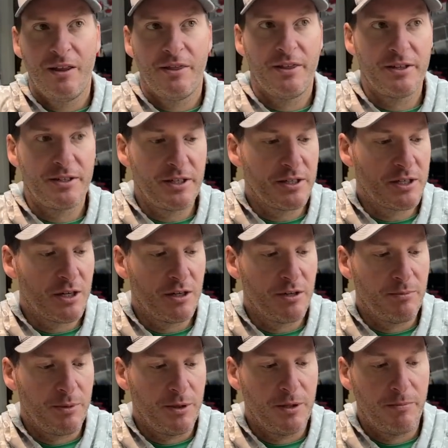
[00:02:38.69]
This is
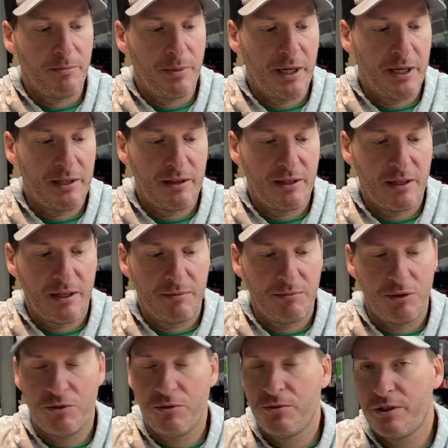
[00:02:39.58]
gonna be a bait that
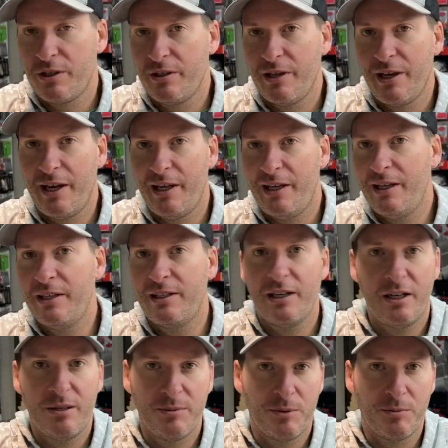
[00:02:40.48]
I'm using
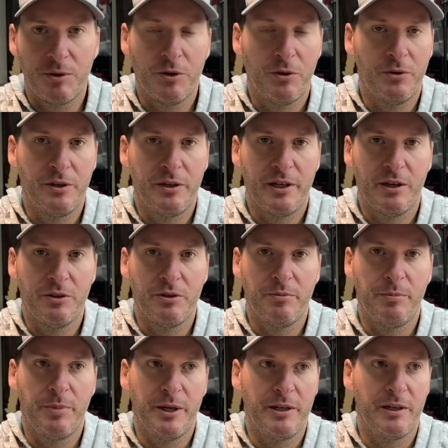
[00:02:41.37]
anytime I'm going down
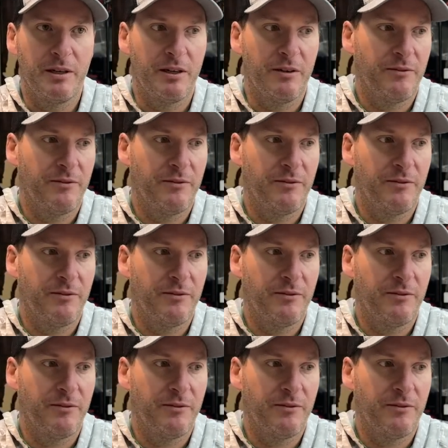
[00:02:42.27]
the bank.